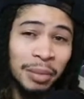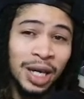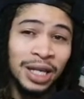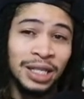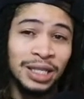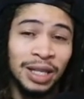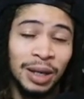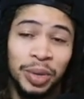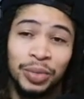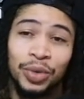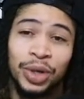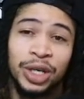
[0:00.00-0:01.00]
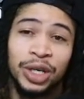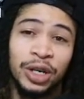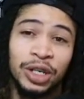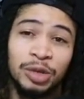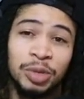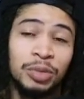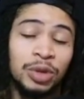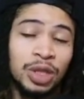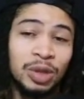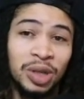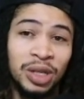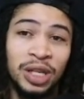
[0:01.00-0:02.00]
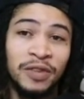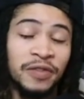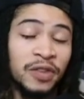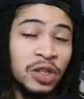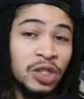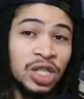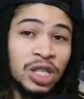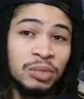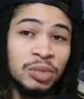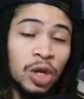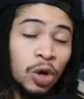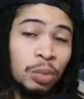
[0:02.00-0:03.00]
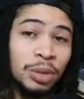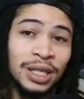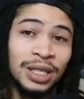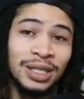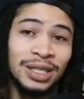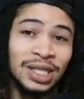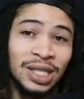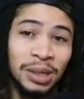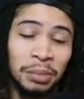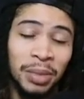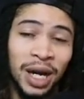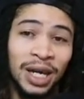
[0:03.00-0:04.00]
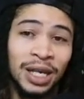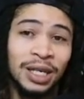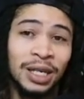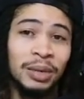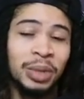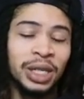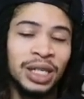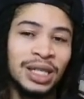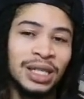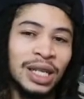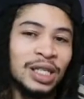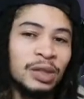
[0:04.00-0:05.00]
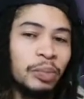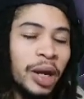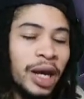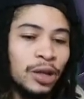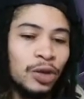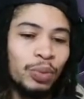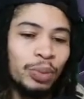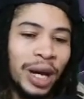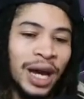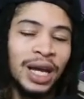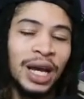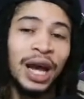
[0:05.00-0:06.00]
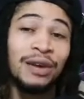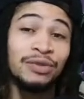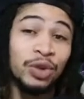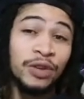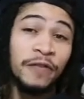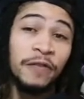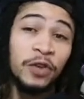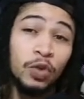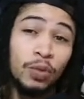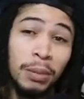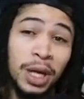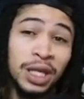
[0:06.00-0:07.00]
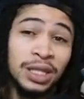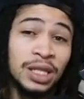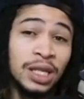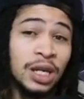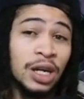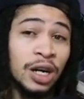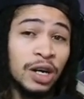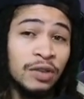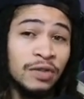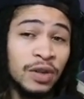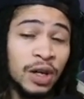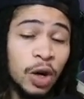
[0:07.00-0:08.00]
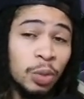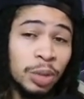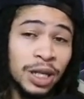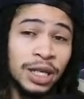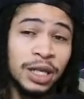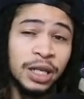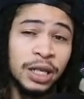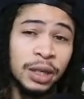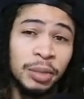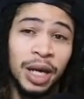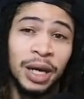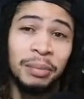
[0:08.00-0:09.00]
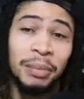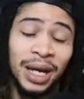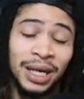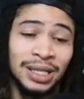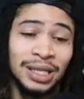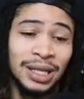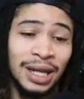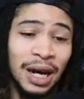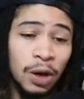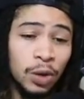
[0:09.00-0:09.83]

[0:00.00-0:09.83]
Some people encourage people to spend their first gems opening the gem mine because it does pay you back after a few months of opening it up and maxing it out.